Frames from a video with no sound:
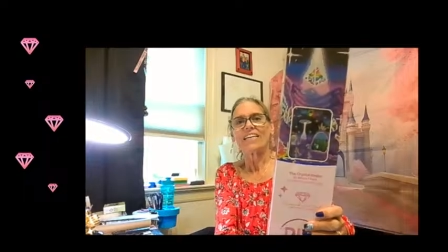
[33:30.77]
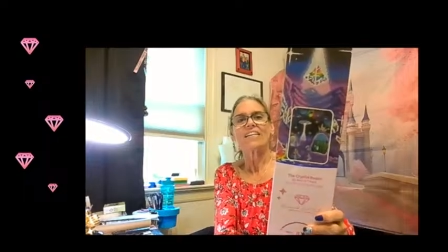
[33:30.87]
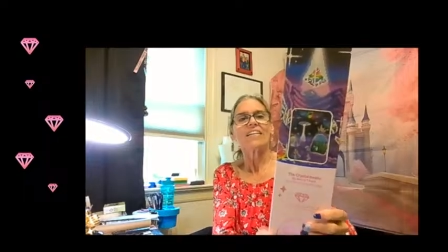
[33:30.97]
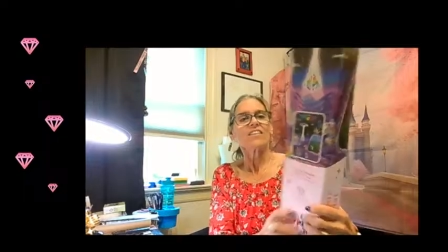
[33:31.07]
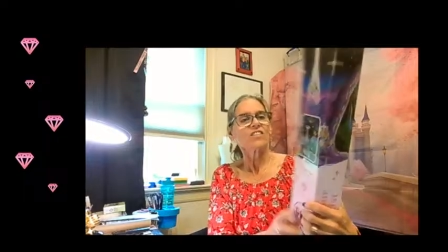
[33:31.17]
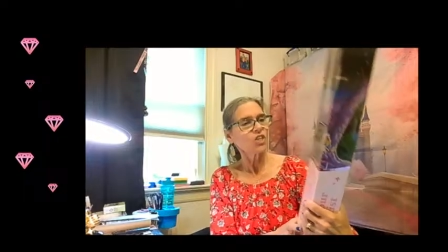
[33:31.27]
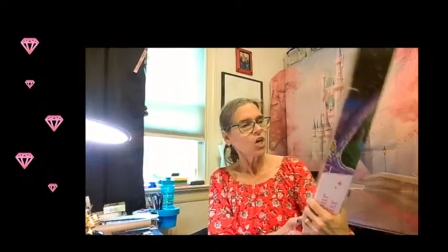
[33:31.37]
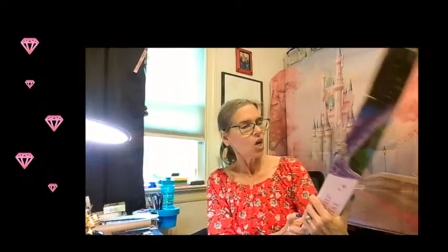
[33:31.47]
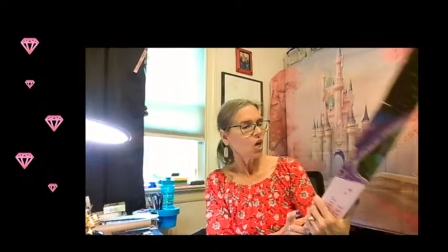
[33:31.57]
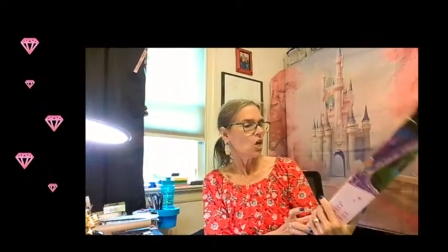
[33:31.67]
It is
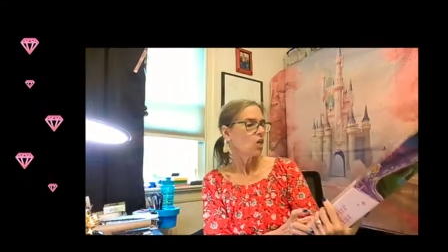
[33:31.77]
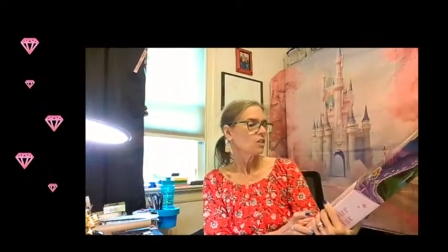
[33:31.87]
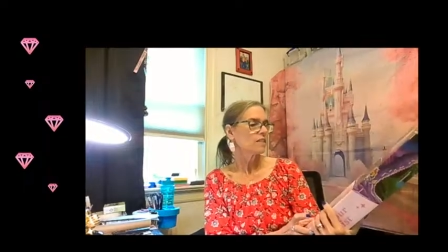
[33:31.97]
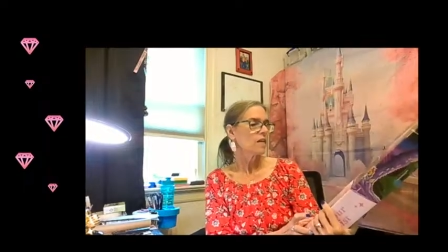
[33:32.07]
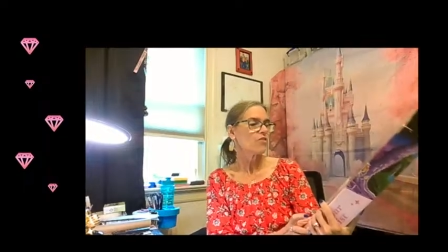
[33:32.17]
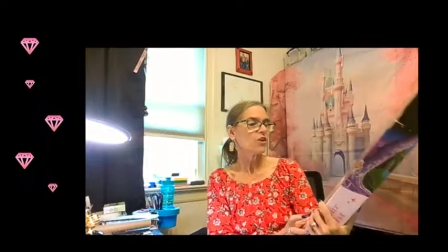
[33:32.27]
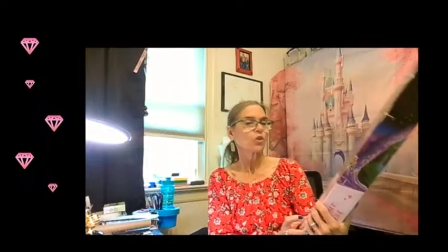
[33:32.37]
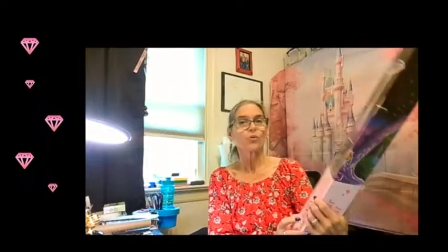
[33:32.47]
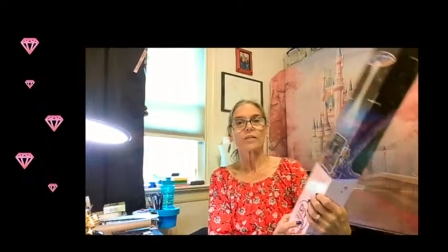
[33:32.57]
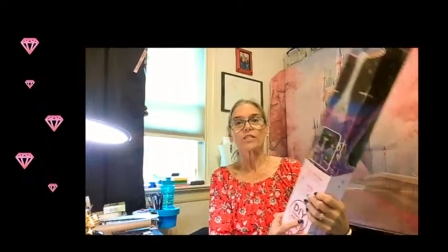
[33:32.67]
called The
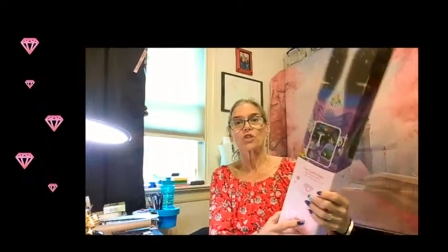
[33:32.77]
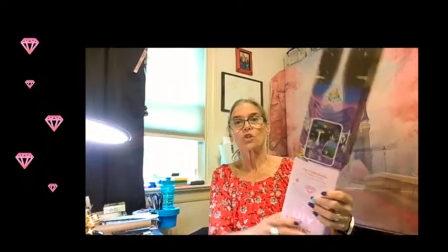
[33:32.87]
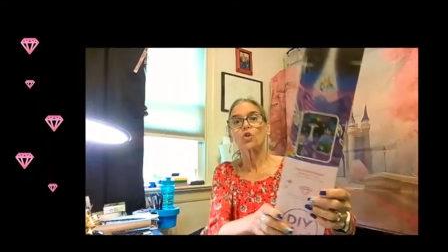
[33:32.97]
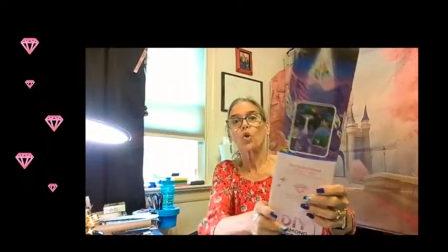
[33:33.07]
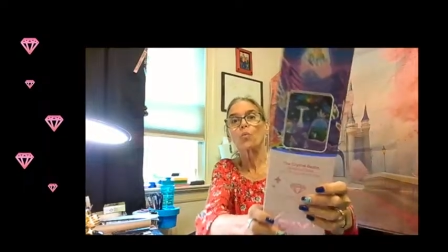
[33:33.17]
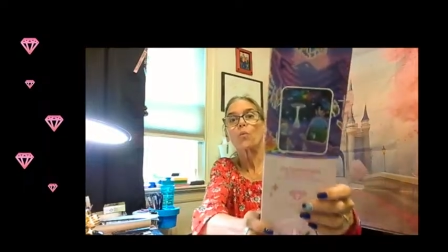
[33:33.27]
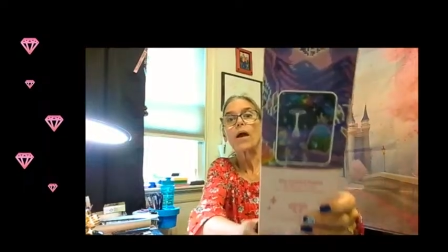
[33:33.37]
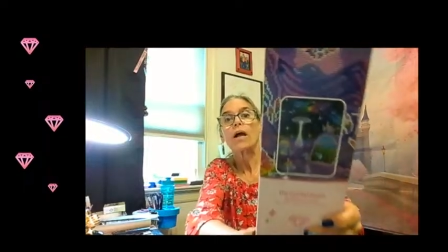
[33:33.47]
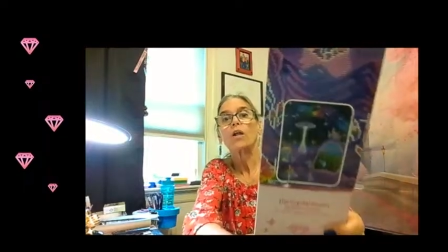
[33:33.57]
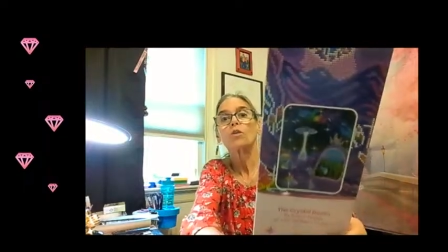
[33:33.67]
Crystal
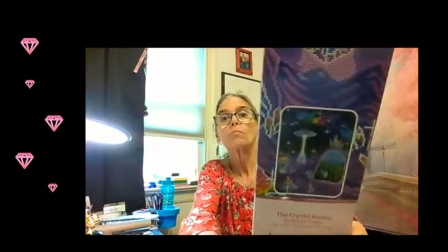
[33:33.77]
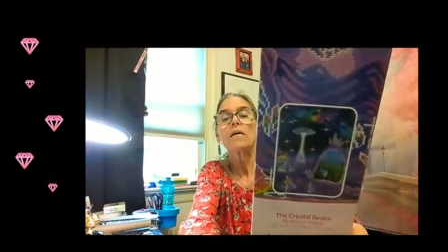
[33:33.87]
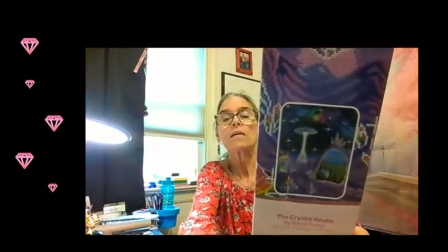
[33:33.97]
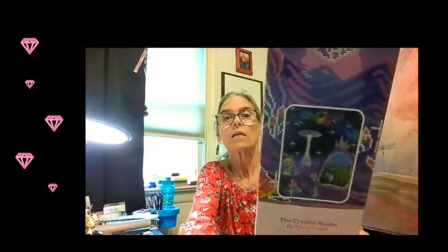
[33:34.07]
Realm.